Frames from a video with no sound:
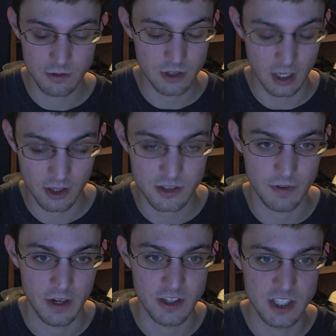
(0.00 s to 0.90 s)
try to also
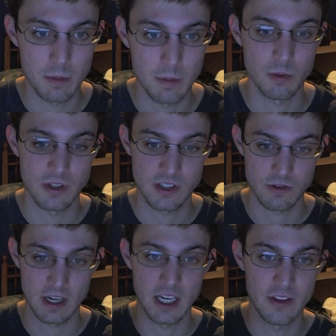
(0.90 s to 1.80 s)
find the cheapest ones because
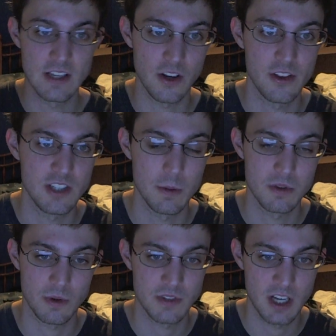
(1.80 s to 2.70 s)
right now these are the
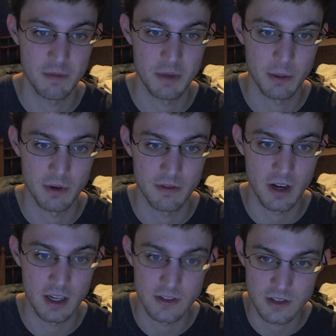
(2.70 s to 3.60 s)
cheapest ones that I've been able to find.